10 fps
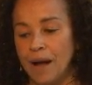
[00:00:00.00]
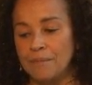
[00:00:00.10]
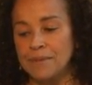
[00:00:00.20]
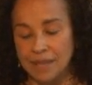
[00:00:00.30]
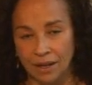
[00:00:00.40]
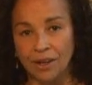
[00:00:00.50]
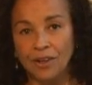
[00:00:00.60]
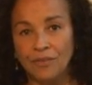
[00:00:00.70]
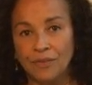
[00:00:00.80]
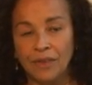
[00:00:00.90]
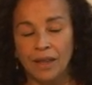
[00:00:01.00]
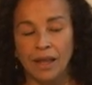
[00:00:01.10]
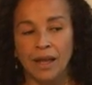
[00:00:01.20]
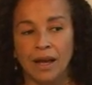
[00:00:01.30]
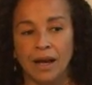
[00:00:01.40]
I'm single,
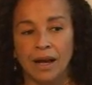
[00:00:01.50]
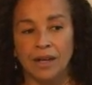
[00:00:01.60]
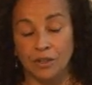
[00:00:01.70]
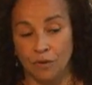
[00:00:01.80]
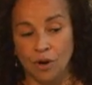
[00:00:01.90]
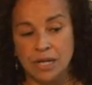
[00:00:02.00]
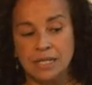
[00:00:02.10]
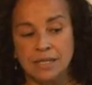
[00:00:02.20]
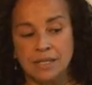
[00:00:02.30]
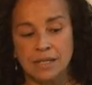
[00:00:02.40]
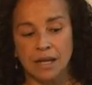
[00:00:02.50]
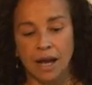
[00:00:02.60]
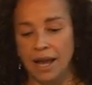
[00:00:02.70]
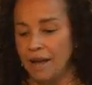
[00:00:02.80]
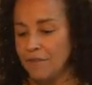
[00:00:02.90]
divorced.
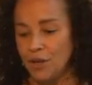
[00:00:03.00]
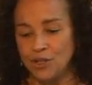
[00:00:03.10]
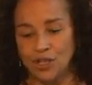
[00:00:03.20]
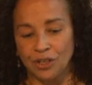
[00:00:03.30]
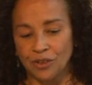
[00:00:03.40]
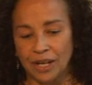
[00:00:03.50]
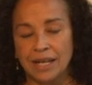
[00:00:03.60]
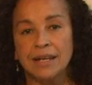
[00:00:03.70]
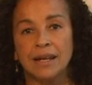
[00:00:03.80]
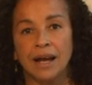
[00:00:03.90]
I have no children.